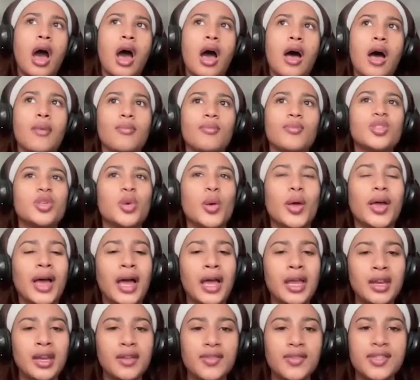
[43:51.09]
So I
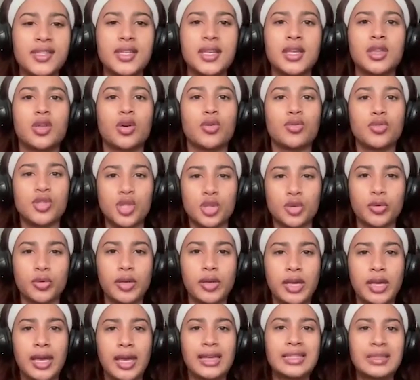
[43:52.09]
kind of see those
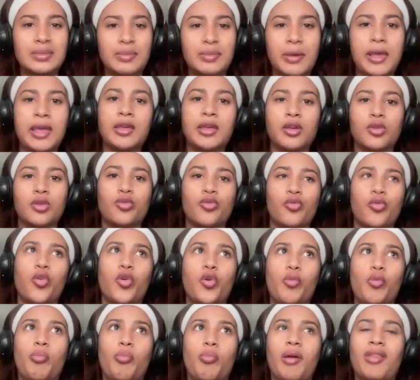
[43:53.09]
three as being a
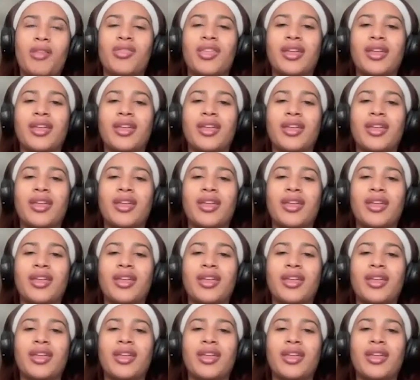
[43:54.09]
group.